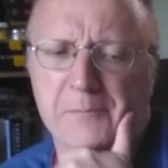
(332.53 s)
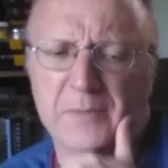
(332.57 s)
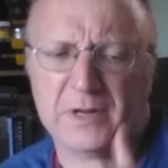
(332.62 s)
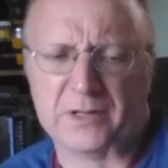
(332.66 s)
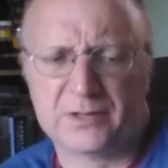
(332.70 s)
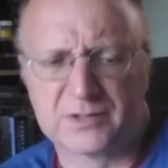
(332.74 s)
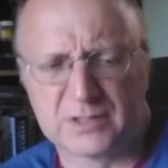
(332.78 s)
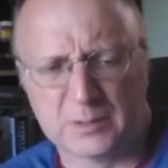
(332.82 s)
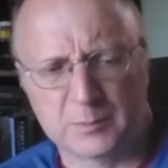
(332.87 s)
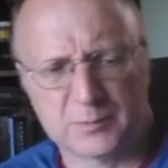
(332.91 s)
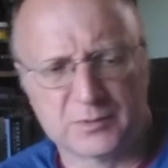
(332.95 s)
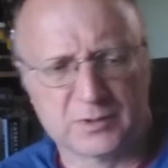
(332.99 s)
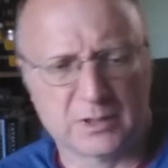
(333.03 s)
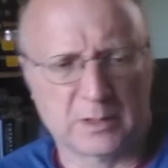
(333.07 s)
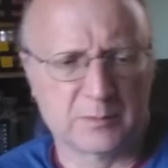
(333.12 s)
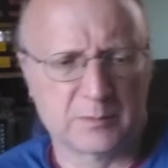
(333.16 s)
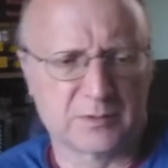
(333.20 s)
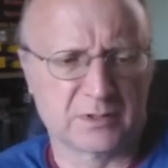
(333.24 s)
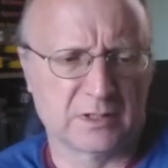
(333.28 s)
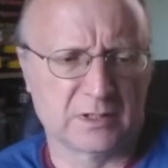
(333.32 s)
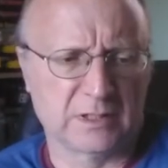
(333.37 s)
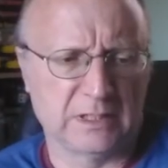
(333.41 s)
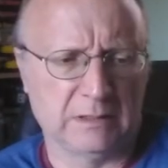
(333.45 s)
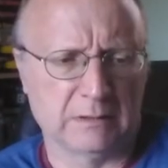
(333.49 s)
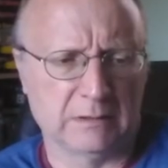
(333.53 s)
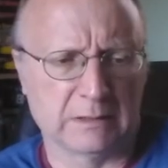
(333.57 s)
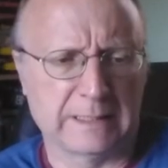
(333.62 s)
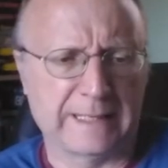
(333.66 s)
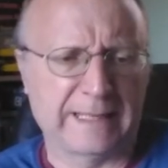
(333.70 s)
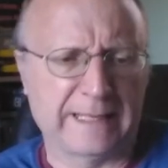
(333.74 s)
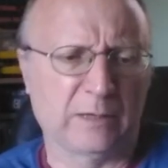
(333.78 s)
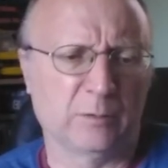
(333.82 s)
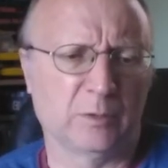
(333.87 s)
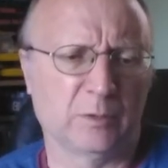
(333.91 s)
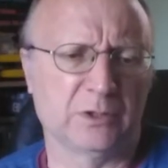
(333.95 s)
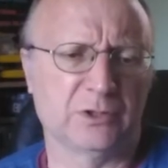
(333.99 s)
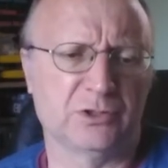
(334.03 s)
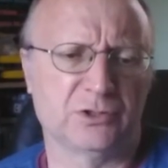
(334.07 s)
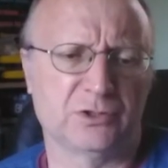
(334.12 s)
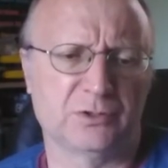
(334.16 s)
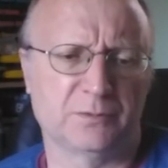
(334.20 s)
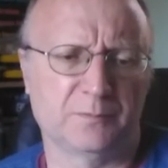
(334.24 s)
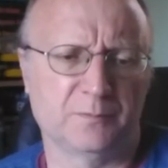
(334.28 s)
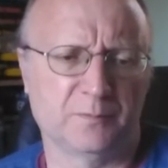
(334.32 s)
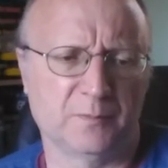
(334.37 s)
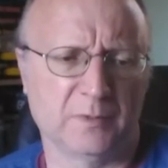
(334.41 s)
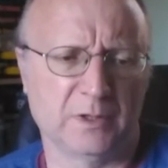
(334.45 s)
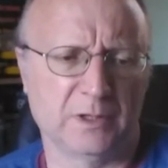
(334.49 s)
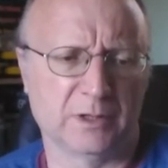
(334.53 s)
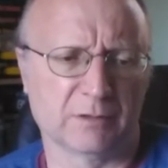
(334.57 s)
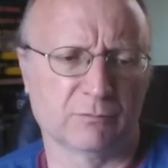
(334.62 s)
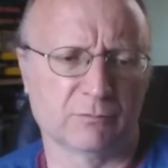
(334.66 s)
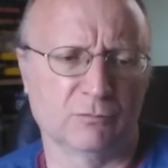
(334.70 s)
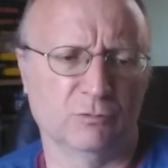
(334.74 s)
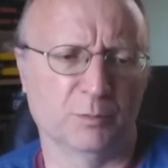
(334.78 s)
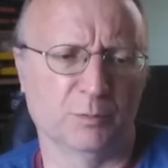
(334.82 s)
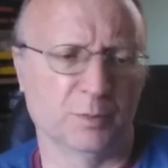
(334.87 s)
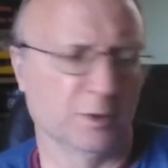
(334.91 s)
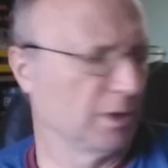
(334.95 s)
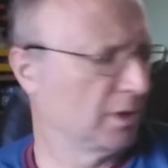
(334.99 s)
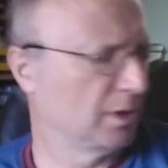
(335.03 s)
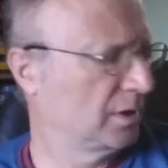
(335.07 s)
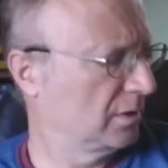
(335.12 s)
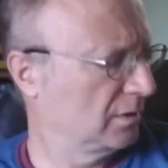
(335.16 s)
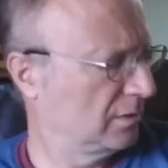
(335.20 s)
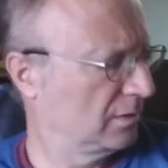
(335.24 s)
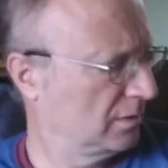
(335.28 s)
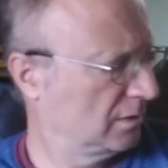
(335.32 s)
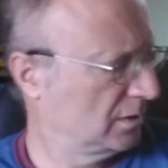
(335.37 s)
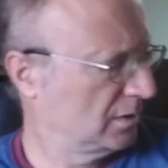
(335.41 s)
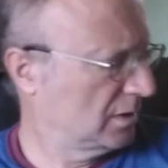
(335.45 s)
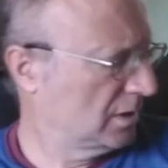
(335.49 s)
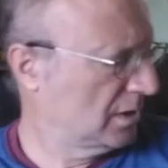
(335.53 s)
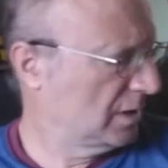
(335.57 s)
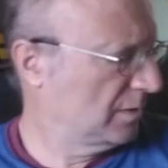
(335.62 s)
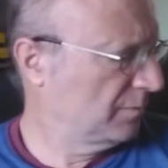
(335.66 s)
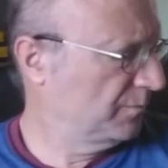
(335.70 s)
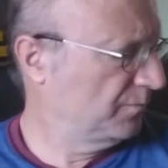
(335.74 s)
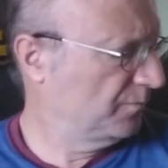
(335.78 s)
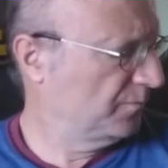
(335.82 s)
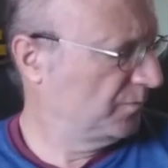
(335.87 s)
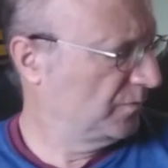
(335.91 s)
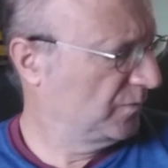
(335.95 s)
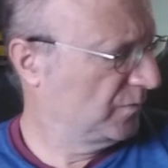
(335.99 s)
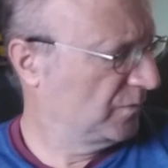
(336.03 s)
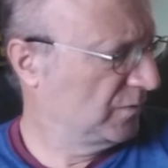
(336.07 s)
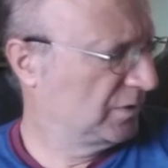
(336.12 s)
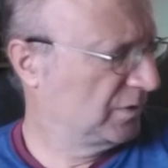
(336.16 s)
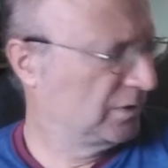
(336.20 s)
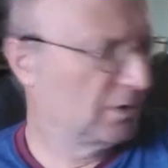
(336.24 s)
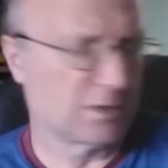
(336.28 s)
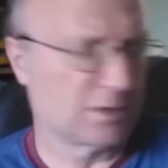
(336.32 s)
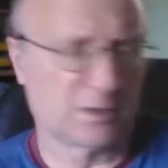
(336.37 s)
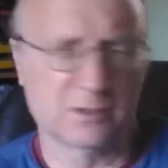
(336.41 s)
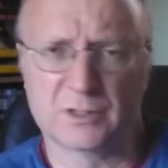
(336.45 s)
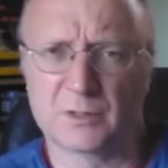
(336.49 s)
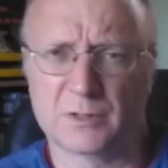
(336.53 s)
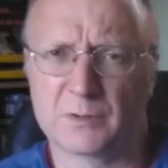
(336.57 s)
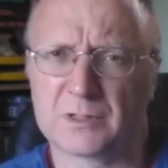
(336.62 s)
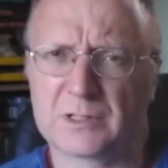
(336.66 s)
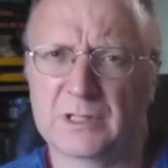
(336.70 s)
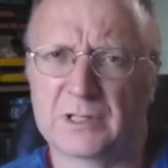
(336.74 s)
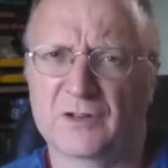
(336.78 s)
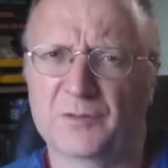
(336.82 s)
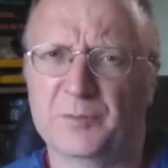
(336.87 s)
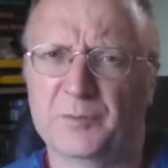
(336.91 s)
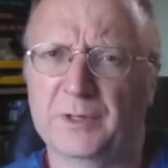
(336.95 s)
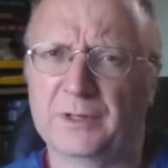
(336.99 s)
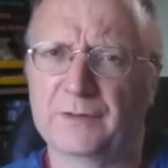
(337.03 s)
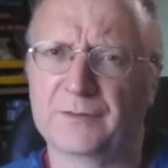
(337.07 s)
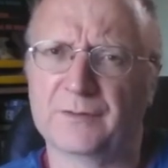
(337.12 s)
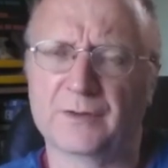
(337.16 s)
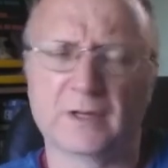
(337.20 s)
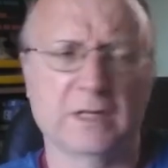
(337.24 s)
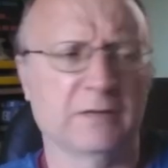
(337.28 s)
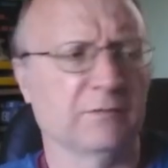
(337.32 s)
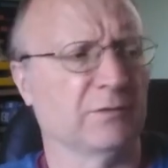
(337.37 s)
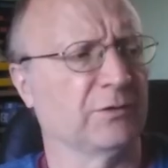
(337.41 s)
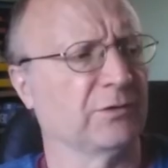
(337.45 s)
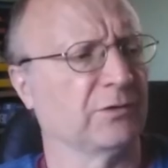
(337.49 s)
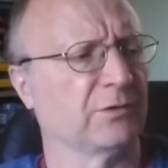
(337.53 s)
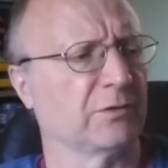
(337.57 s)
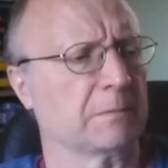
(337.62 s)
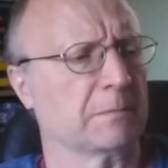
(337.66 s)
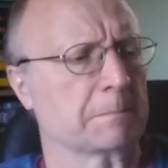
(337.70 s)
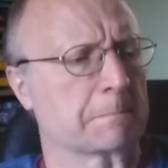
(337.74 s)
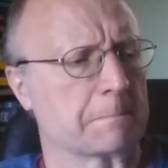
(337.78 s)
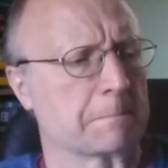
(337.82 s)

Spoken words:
And sometimes the language in the rulebook doesn't do itself many favours.